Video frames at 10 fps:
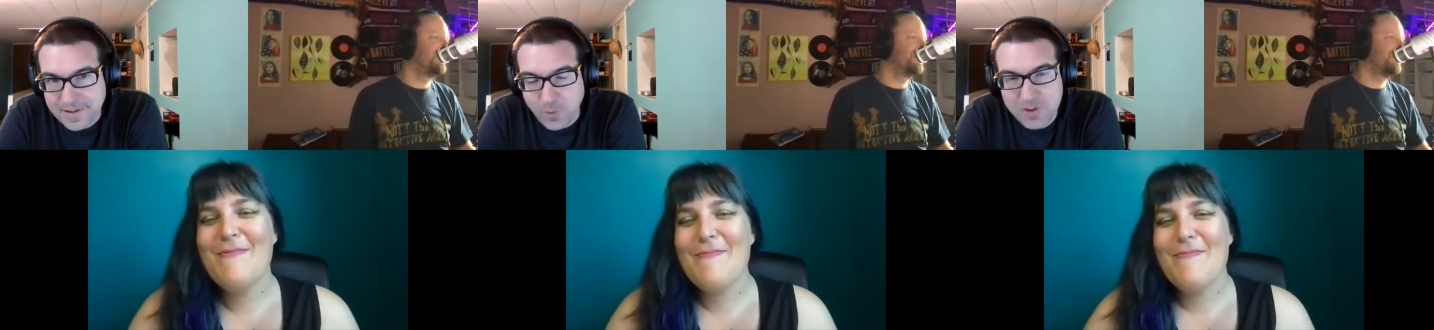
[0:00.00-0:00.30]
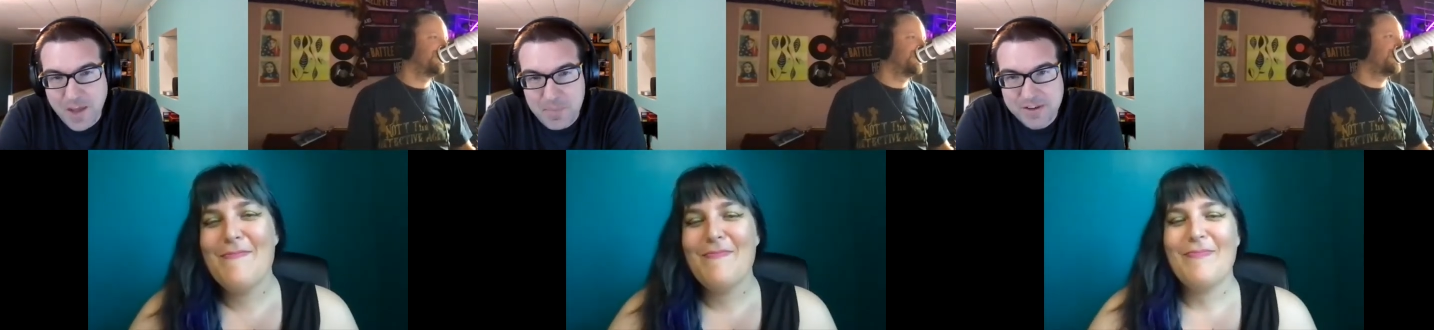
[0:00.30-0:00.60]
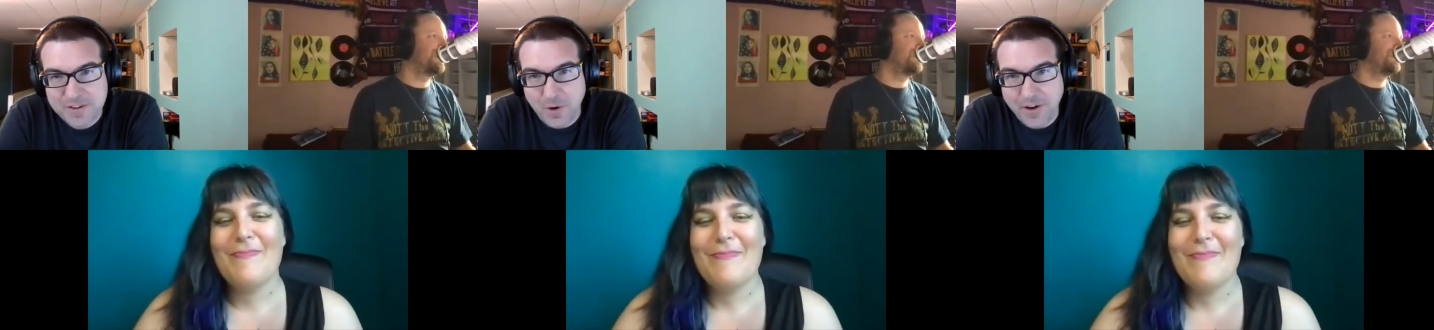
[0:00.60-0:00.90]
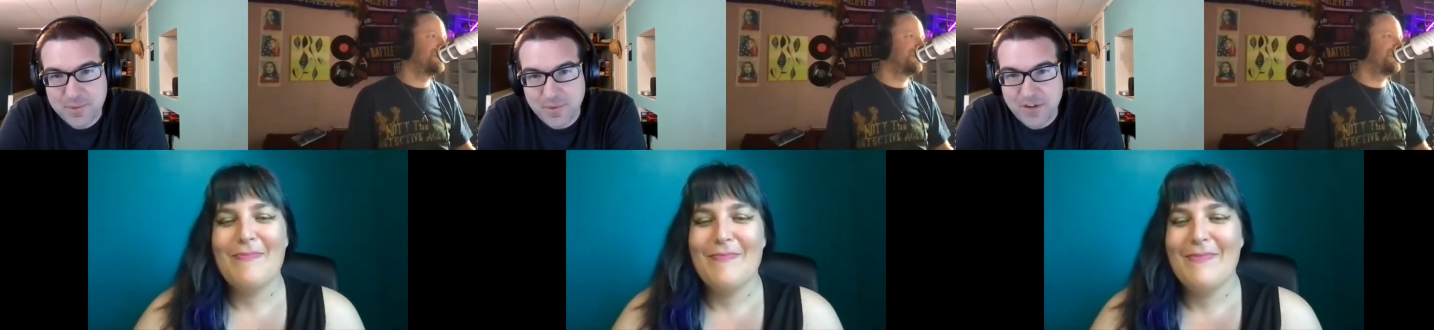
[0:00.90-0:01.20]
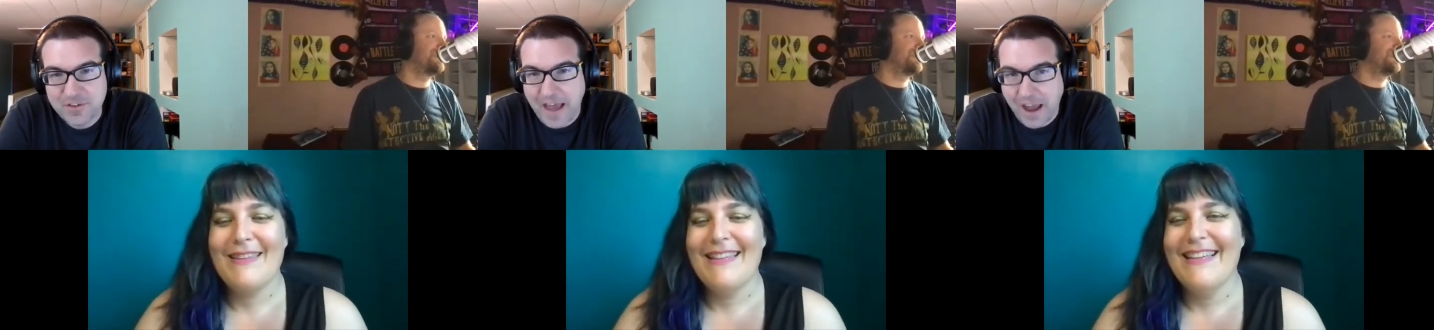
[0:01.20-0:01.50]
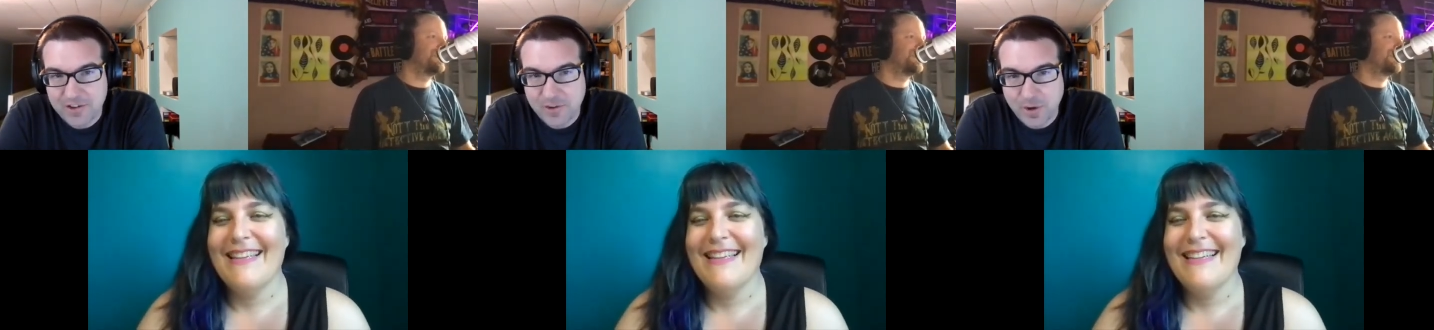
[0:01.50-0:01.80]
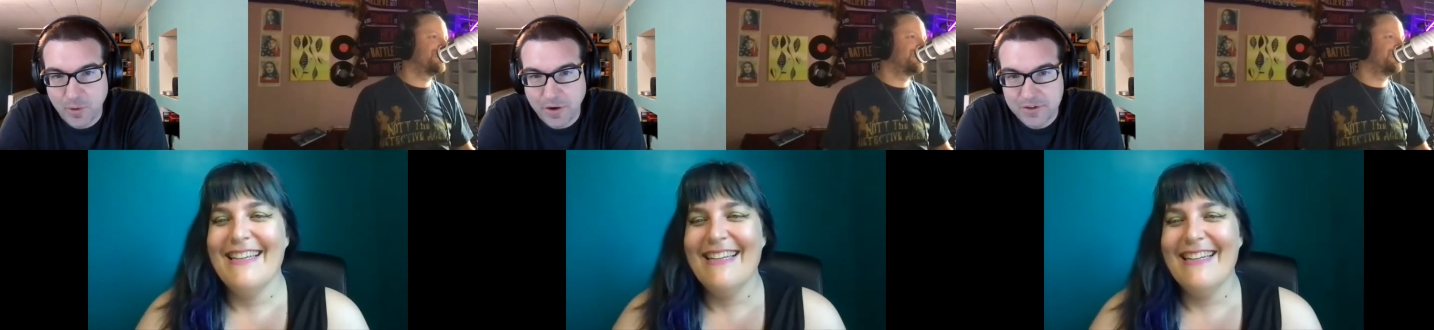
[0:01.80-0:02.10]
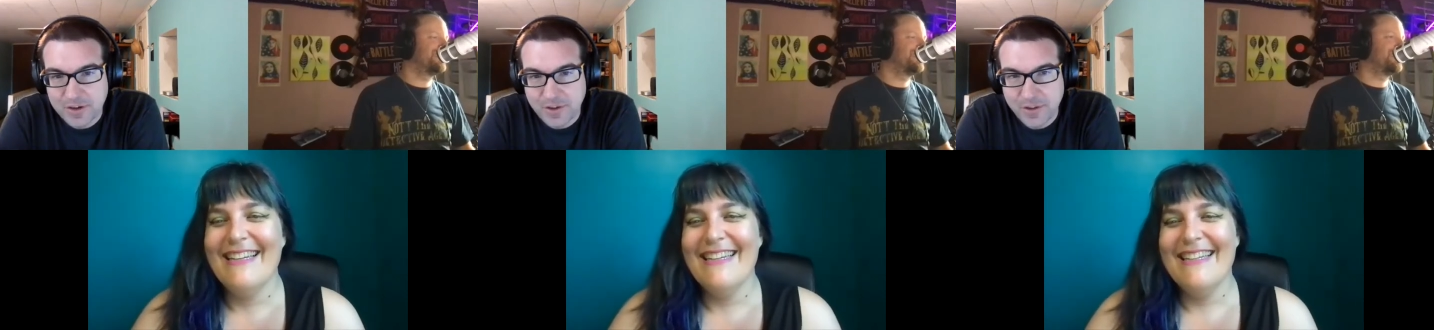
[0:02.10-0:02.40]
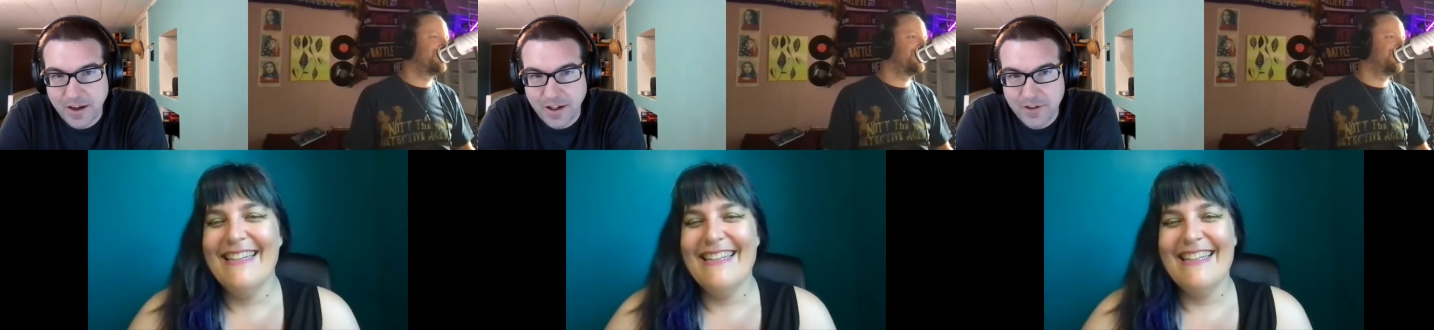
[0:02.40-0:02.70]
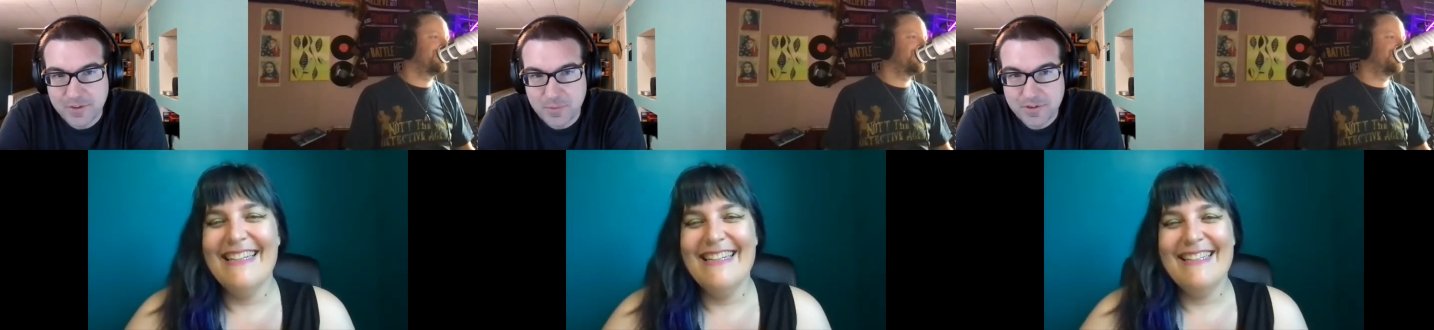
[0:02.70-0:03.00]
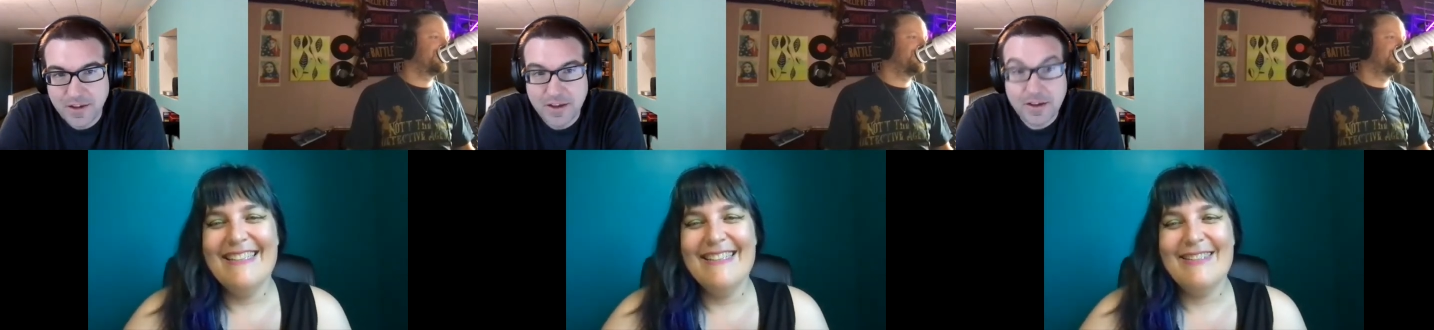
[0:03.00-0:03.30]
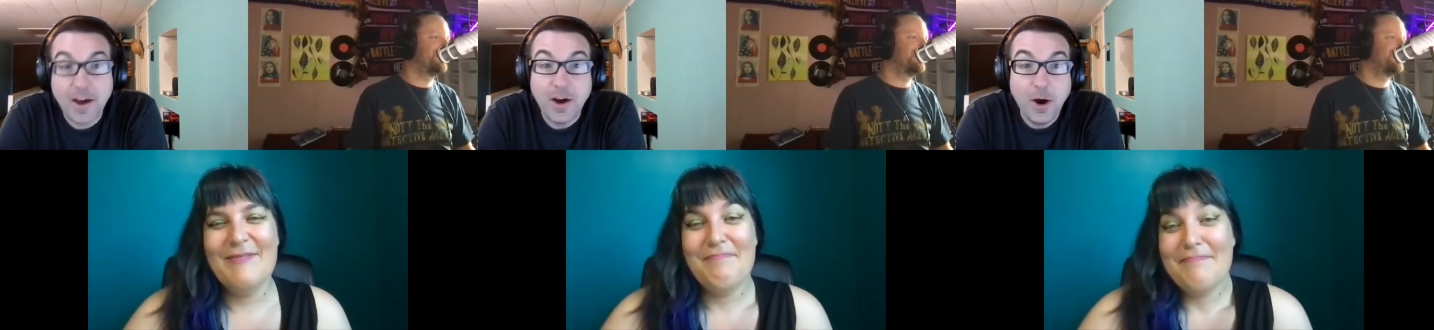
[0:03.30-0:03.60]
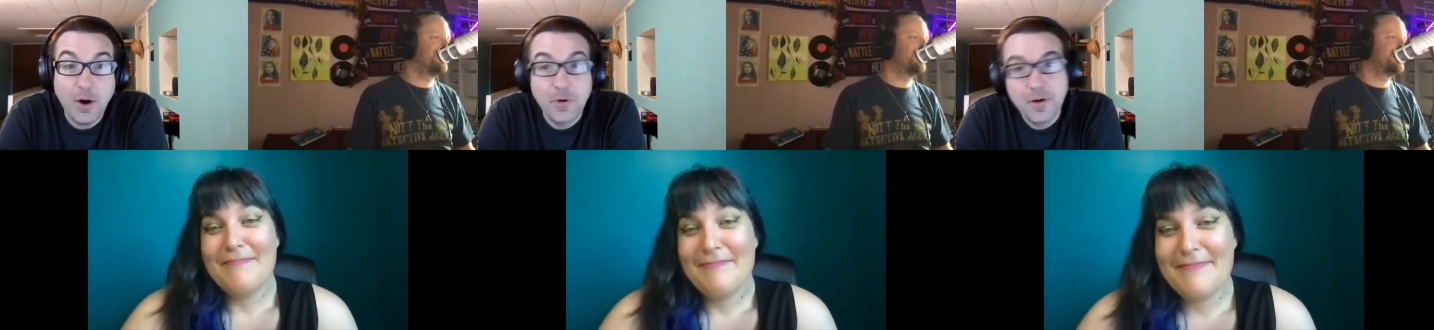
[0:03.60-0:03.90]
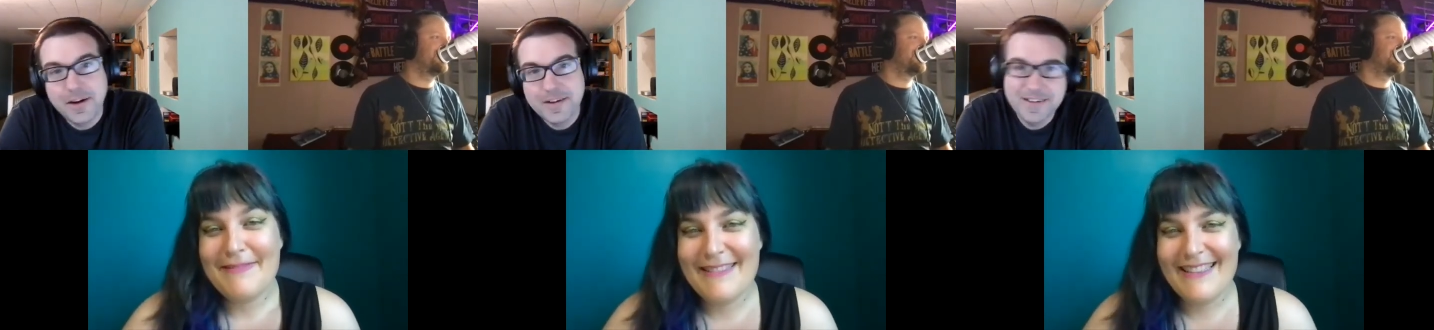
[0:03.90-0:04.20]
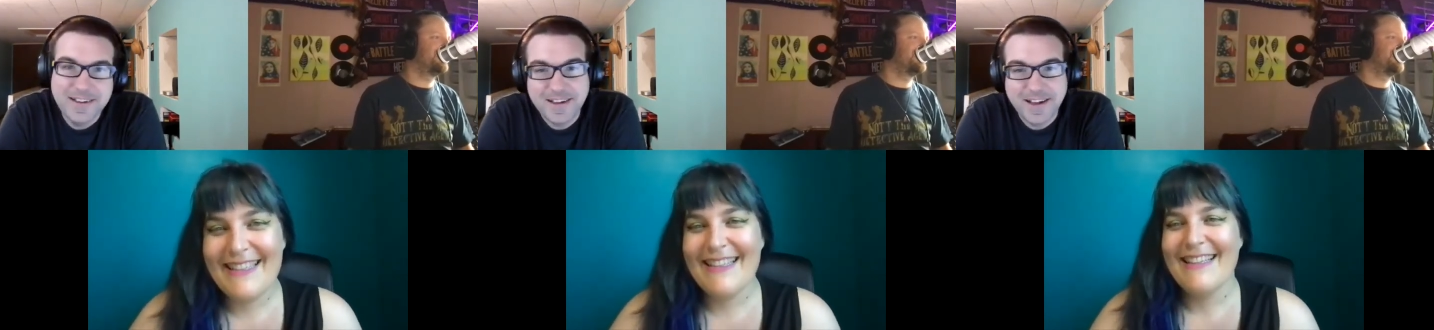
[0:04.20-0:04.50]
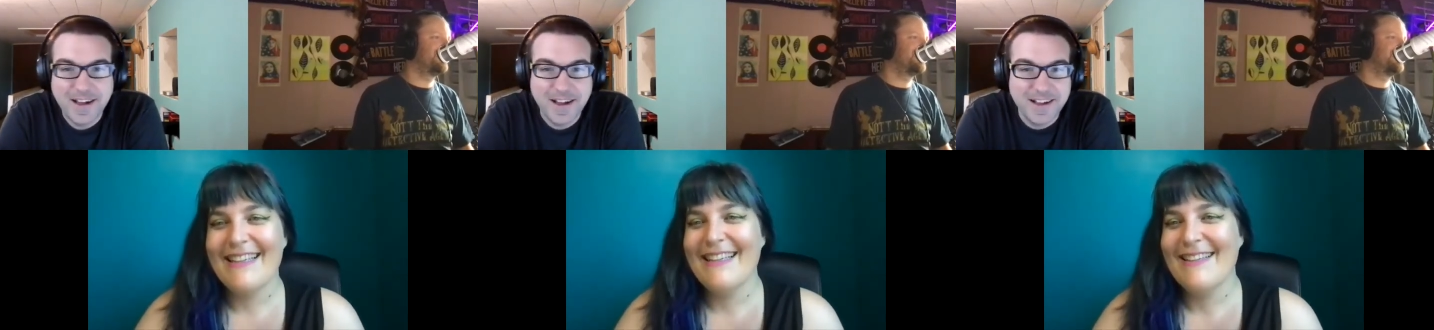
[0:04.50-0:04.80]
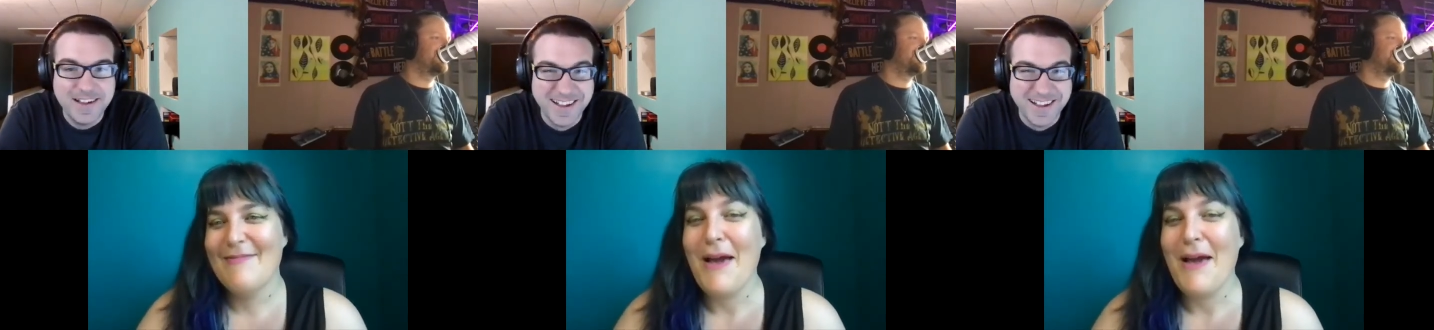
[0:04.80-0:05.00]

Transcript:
Speaker 1: Wouldn't that, that be so awesome if that's actually what it was? And at the end, Allison was like, "Oh, uh-huh